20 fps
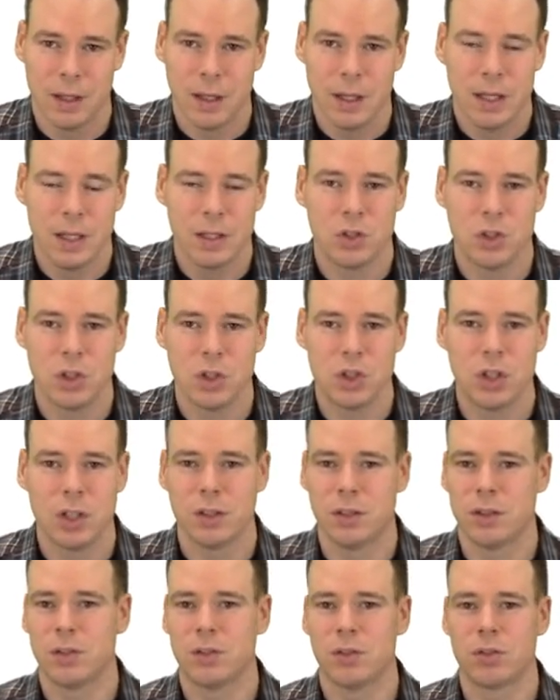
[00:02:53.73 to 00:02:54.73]
is to
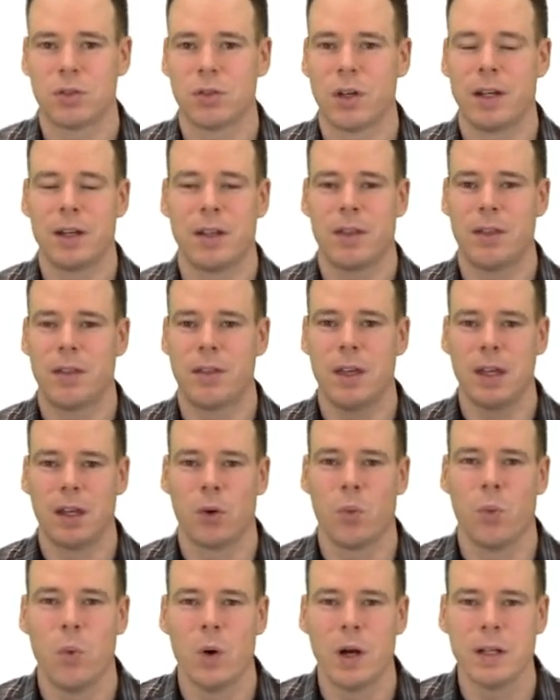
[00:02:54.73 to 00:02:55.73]
just try to think,
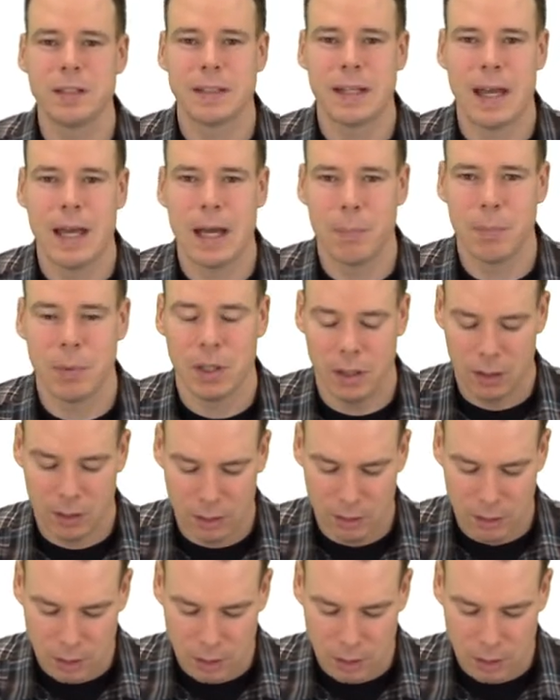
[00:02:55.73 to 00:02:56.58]
what's happening?